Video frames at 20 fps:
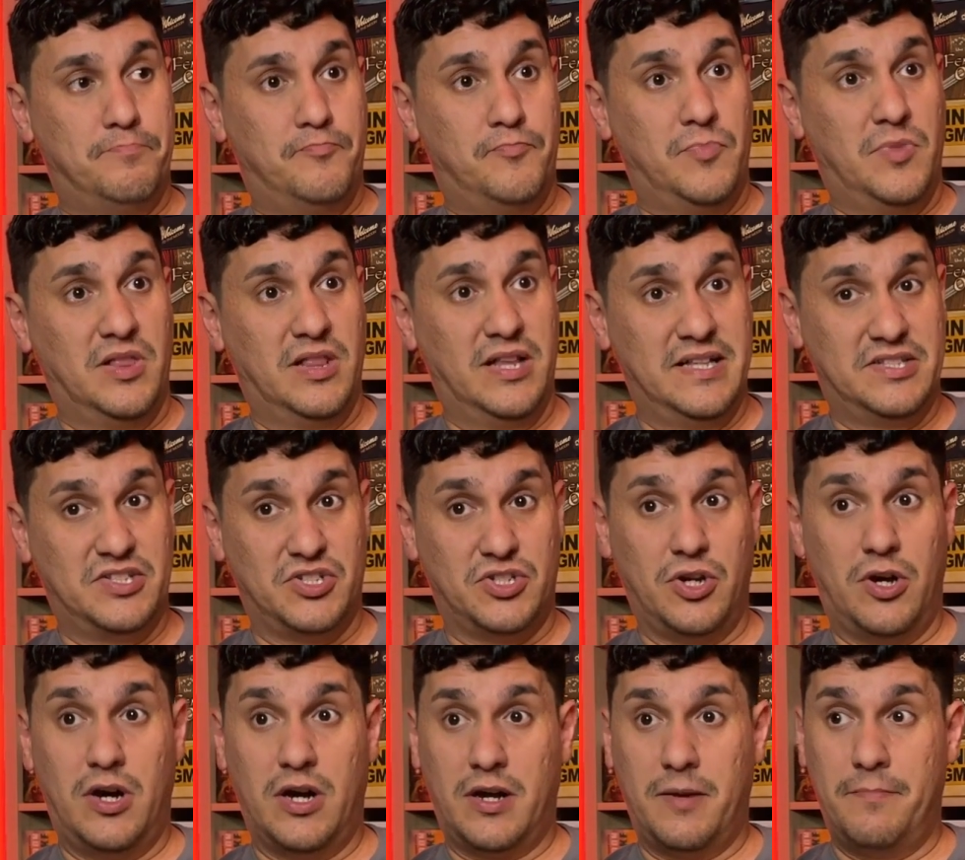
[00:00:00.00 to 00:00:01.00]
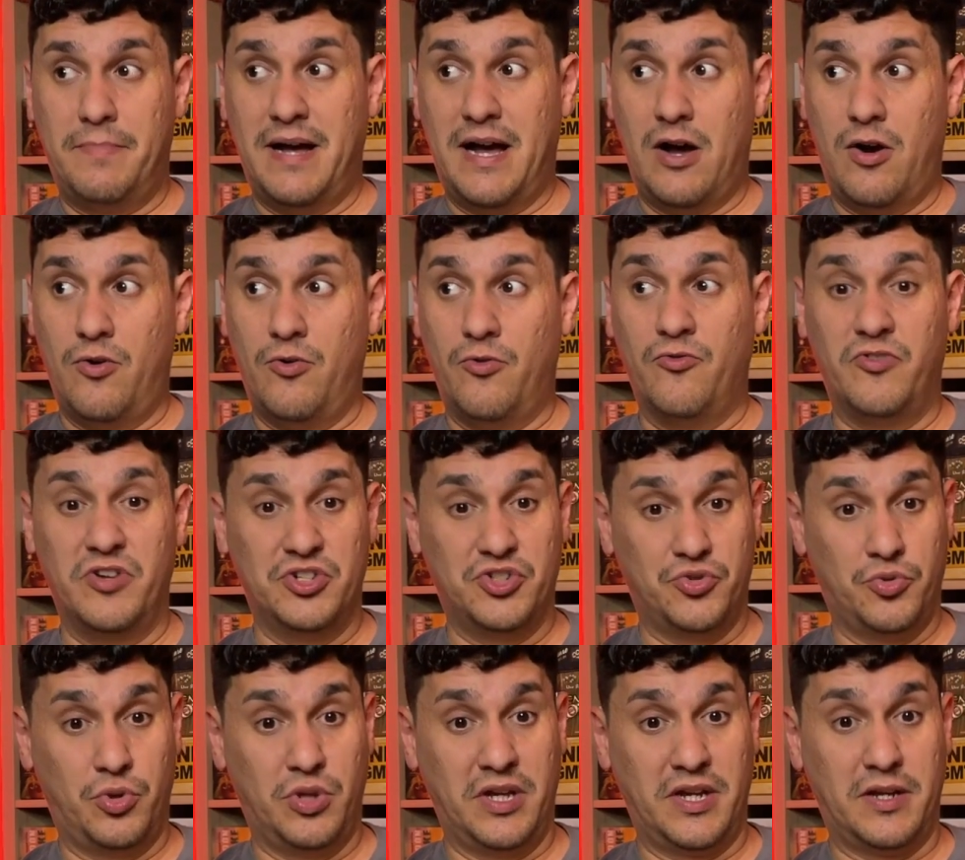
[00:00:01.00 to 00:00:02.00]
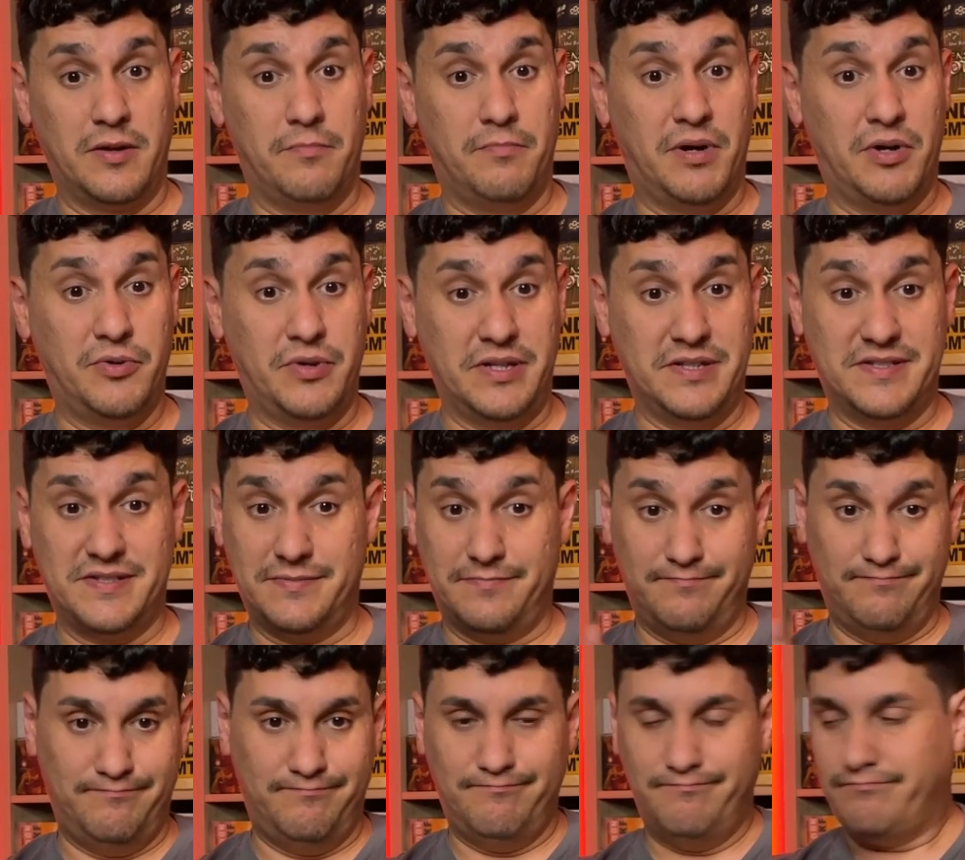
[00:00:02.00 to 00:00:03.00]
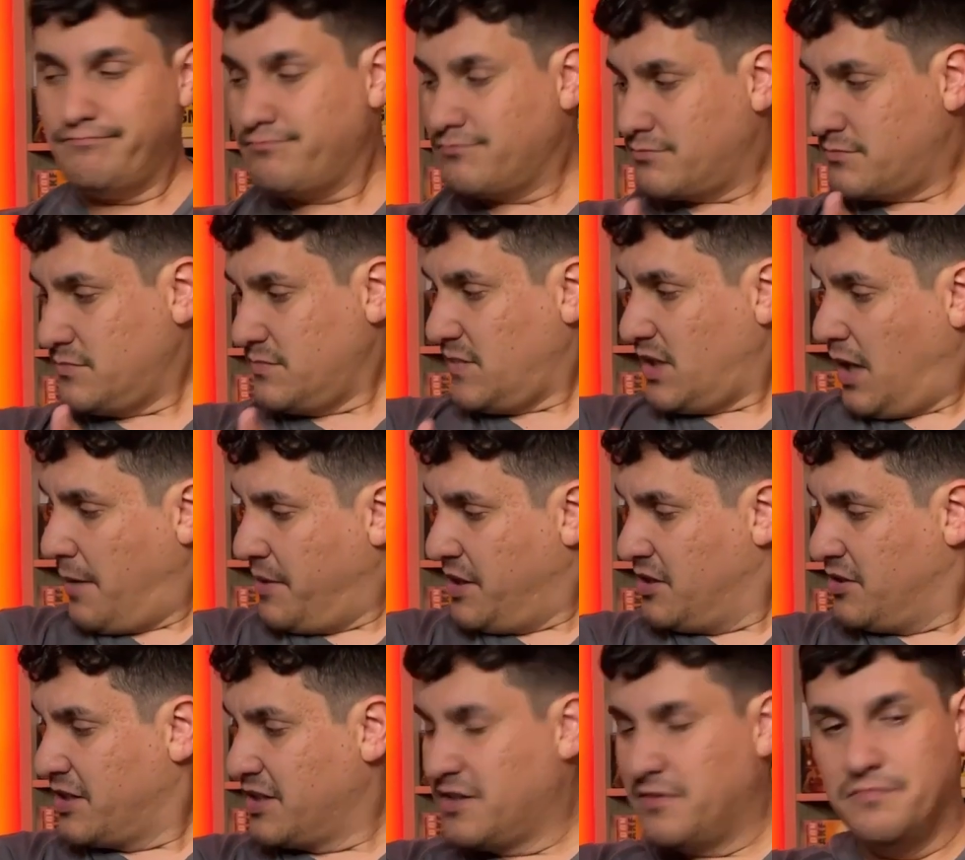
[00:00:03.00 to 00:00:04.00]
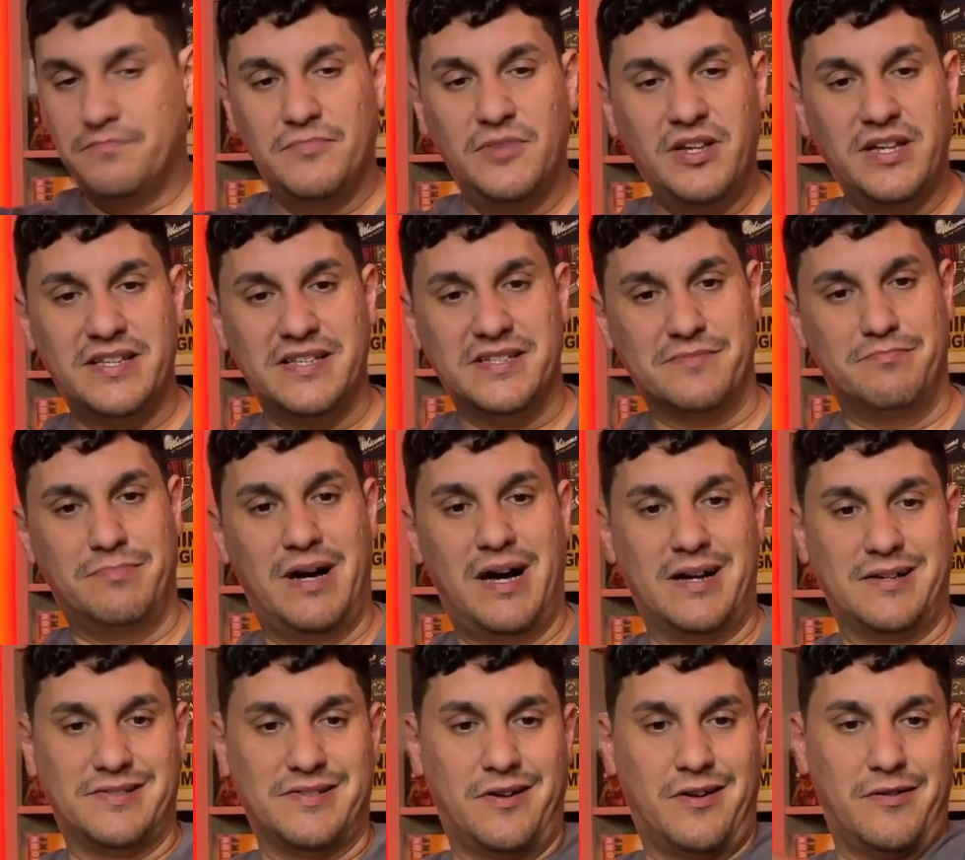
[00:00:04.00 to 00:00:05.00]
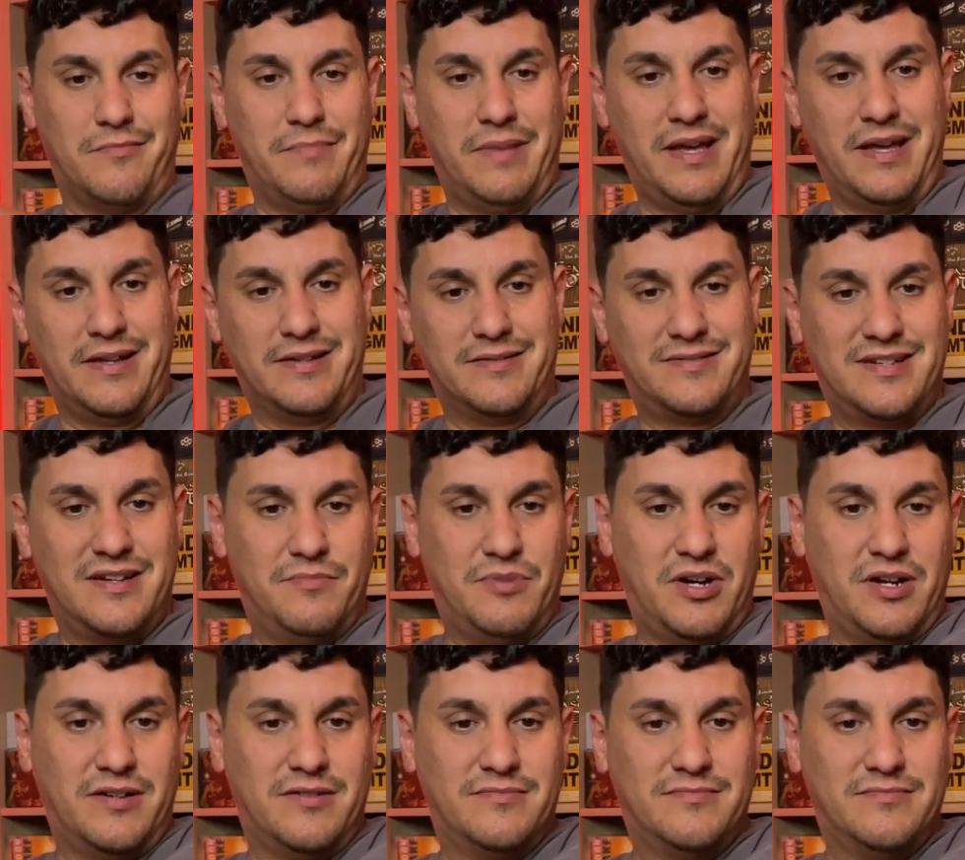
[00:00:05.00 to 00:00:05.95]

Let's talk about visual and components. I mean, look at this box art, man. Come on.